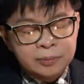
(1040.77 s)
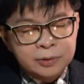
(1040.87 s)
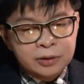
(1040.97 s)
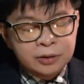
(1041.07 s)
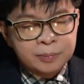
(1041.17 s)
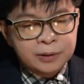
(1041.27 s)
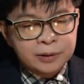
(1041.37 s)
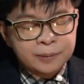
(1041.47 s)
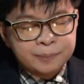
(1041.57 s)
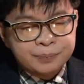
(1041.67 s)
terms of
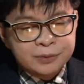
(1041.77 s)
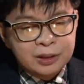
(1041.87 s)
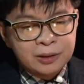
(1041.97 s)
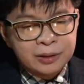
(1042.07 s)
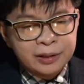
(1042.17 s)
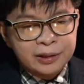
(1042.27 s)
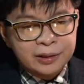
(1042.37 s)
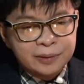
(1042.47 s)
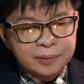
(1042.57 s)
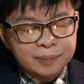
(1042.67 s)
looking
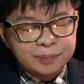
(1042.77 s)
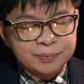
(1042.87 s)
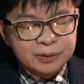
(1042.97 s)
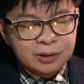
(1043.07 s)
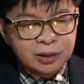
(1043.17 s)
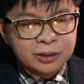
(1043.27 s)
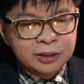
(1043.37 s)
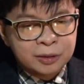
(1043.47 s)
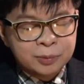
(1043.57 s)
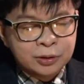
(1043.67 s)
at
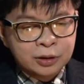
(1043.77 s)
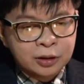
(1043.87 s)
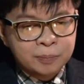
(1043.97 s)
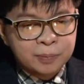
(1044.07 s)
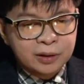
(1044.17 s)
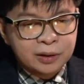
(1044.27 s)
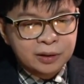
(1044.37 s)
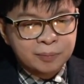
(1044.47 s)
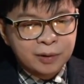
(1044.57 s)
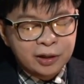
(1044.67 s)
concepts of
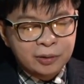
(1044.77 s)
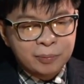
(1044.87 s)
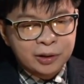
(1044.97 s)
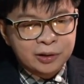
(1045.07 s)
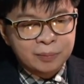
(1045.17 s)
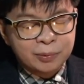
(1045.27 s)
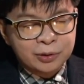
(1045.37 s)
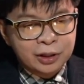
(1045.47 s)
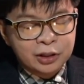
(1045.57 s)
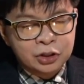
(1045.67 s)
environmental
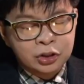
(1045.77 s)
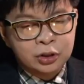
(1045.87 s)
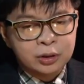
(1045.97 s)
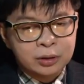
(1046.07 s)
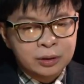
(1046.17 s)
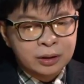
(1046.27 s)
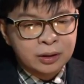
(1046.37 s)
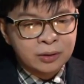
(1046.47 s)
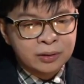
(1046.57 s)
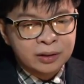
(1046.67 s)
protection
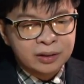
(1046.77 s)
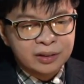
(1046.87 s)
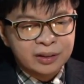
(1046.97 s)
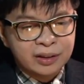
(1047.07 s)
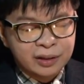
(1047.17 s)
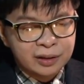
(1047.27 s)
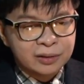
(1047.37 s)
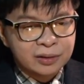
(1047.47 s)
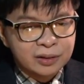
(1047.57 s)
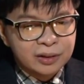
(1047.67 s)
and look at the health
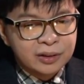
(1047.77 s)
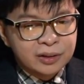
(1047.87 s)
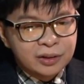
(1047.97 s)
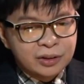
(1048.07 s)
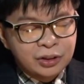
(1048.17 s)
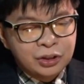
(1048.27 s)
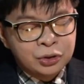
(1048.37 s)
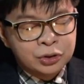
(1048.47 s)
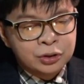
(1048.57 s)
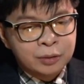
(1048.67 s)

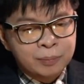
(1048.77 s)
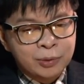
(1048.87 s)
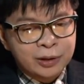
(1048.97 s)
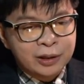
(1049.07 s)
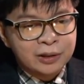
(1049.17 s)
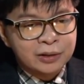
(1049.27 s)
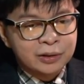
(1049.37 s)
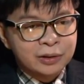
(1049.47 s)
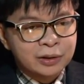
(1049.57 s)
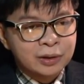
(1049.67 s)
issues of
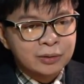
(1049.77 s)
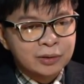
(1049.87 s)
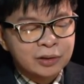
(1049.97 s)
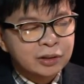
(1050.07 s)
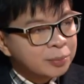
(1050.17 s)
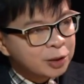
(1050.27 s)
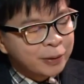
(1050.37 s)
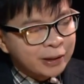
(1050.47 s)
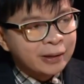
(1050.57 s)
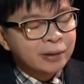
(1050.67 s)
morality. Now, in terms of
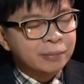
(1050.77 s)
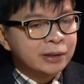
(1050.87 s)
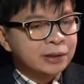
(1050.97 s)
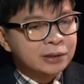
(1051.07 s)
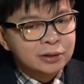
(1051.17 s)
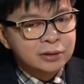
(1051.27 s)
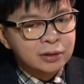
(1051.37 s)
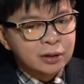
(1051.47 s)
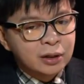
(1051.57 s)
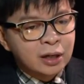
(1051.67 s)
economics,
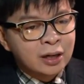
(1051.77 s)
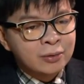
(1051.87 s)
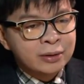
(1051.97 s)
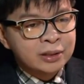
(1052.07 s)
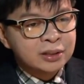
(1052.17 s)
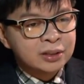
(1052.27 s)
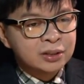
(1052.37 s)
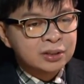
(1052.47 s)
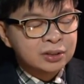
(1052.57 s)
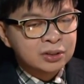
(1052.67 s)
how is
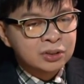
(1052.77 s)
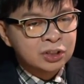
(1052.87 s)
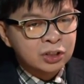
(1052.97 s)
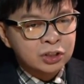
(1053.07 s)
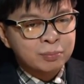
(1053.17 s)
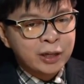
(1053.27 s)
such